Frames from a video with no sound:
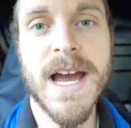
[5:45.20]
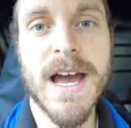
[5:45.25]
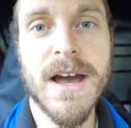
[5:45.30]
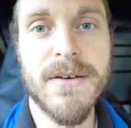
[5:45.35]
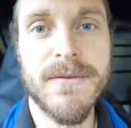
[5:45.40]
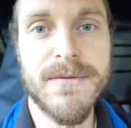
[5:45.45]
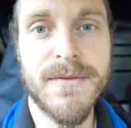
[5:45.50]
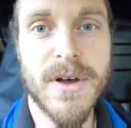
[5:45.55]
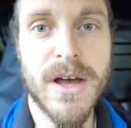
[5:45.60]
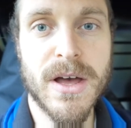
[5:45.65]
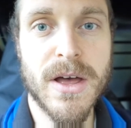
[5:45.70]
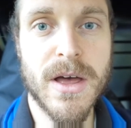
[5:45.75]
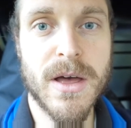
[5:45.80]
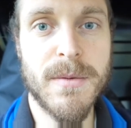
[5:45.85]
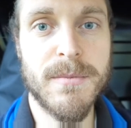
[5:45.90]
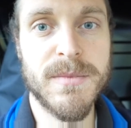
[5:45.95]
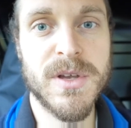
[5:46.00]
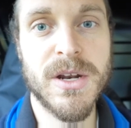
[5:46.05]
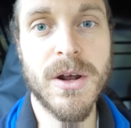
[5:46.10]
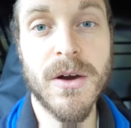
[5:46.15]
have
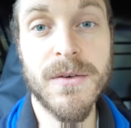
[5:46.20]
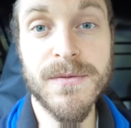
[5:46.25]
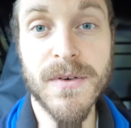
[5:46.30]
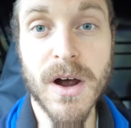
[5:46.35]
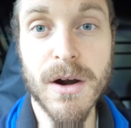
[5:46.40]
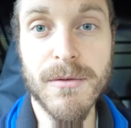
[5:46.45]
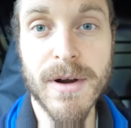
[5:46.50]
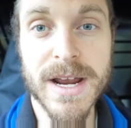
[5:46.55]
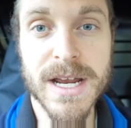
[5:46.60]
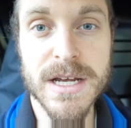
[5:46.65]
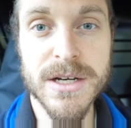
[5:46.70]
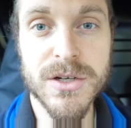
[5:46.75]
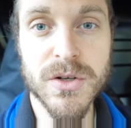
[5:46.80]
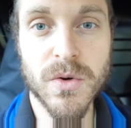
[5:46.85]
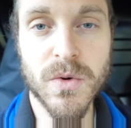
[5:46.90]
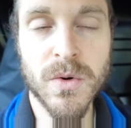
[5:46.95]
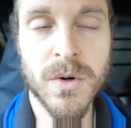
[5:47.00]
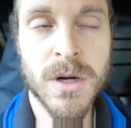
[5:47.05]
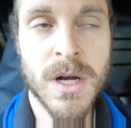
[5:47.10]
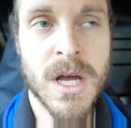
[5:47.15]
a fire rated
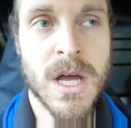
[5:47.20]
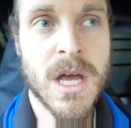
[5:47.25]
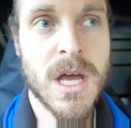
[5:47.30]
door,